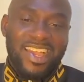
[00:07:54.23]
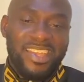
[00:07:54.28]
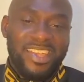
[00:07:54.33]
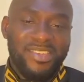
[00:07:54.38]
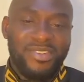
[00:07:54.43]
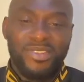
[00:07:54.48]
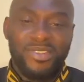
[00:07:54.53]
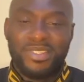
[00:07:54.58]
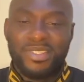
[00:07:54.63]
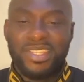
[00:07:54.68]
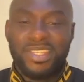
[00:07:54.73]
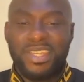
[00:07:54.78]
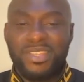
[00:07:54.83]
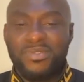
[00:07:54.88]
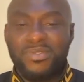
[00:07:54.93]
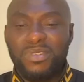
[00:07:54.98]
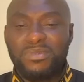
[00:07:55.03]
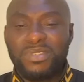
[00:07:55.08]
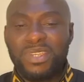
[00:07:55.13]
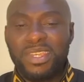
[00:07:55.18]
Are you
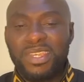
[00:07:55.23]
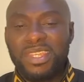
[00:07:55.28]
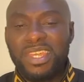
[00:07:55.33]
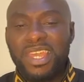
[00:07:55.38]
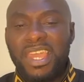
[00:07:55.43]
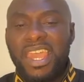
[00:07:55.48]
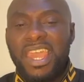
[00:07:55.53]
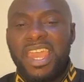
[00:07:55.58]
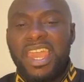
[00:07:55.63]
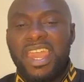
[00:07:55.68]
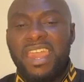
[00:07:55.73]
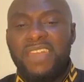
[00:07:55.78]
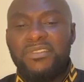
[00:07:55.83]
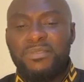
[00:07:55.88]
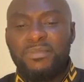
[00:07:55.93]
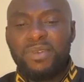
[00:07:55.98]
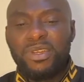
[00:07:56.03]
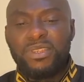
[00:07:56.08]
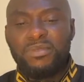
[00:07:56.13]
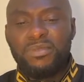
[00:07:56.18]
understanding what I'm saying?
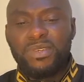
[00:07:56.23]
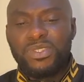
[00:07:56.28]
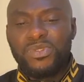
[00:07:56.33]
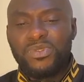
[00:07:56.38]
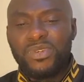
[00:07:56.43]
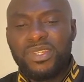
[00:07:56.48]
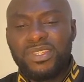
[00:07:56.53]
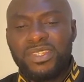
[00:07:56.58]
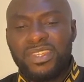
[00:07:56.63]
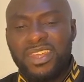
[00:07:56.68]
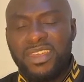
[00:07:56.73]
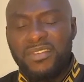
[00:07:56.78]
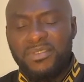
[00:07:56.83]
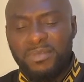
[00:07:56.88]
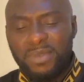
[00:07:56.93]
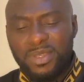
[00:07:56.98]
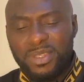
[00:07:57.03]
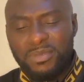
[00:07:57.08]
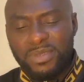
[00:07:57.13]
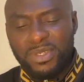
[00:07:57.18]
Everybody must what?
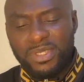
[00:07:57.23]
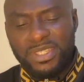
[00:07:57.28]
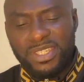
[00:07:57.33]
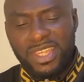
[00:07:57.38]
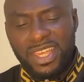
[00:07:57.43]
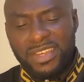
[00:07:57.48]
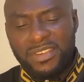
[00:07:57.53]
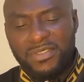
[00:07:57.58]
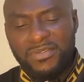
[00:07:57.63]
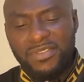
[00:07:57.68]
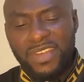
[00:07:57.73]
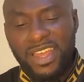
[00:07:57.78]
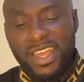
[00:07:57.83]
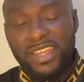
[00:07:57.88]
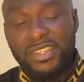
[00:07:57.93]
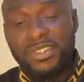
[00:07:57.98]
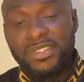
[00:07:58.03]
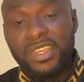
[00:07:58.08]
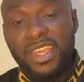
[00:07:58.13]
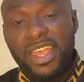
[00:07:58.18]
Everybody must
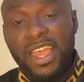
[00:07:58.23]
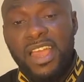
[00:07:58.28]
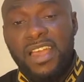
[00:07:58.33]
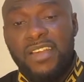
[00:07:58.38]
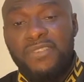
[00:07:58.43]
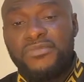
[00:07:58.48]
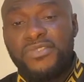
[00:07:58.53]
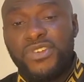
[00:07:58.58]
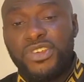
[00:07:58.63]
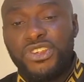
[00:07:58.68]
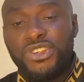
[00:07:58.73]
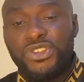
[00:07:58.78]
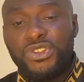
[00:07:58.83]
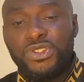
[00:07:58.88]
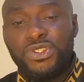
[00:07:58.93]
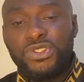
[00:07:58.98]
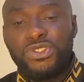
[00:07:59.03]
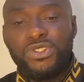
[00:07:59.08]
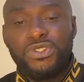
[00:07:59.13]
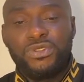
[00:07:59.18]
sacrifice. For
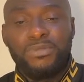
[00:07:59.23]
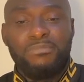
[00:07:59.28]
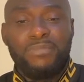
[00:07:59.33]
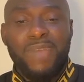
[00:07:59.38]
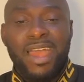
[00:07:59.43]
you to